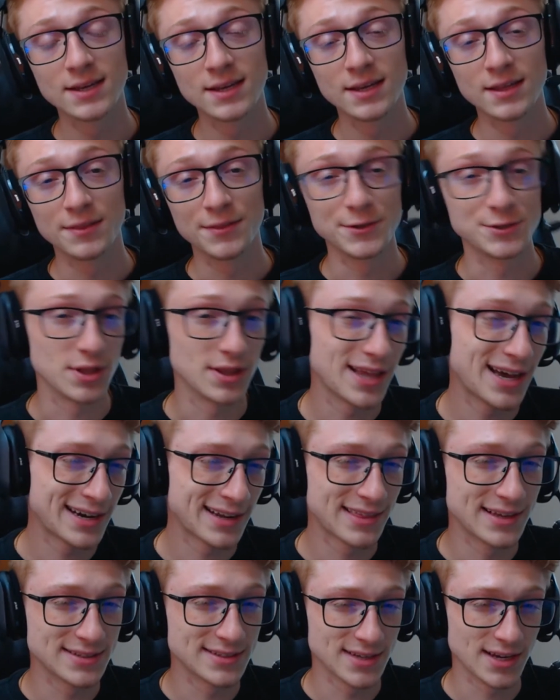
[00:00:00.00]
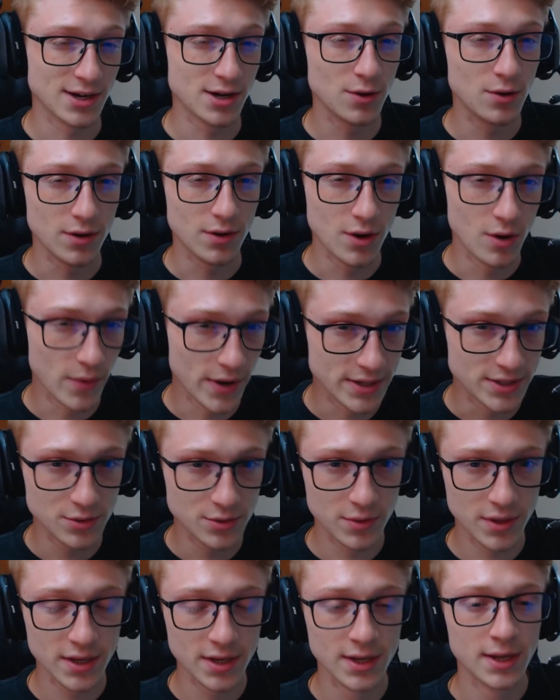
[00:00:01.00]
There's a lot of things that go into
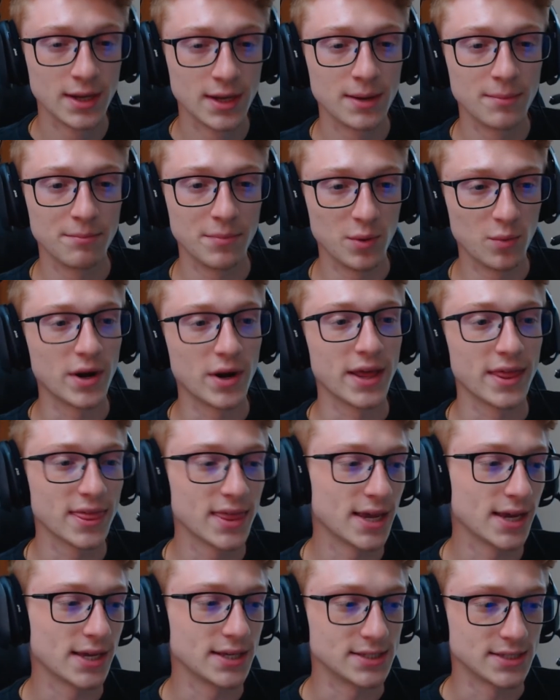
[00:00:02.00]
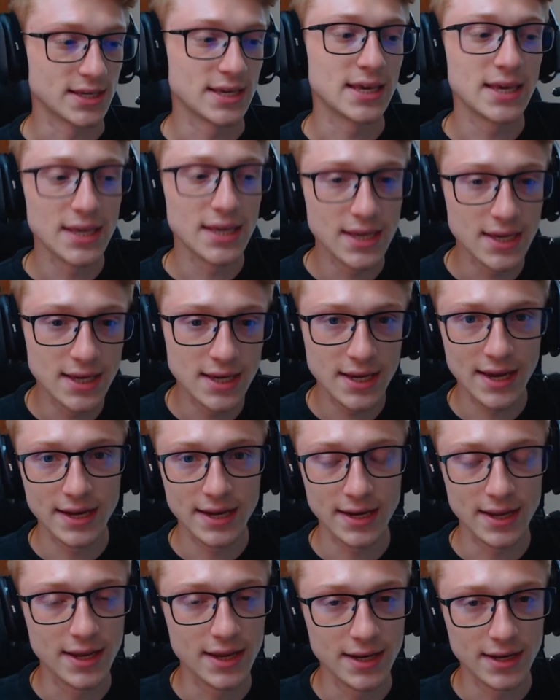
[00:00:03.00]
it, but what I think is key
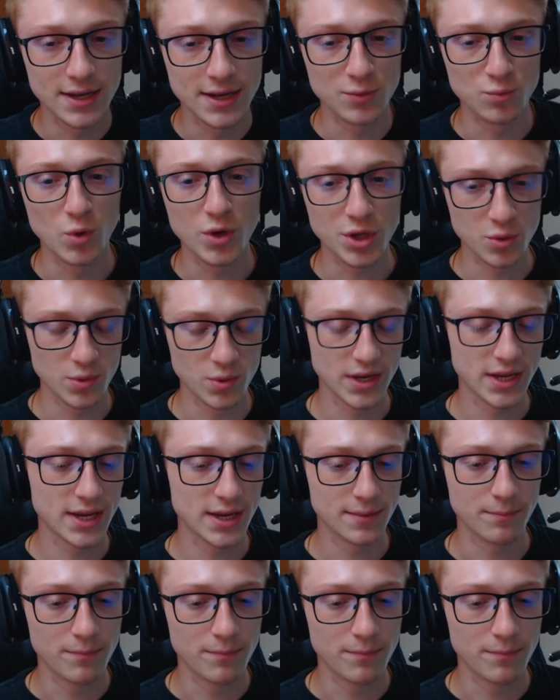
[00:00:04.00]
and what you need,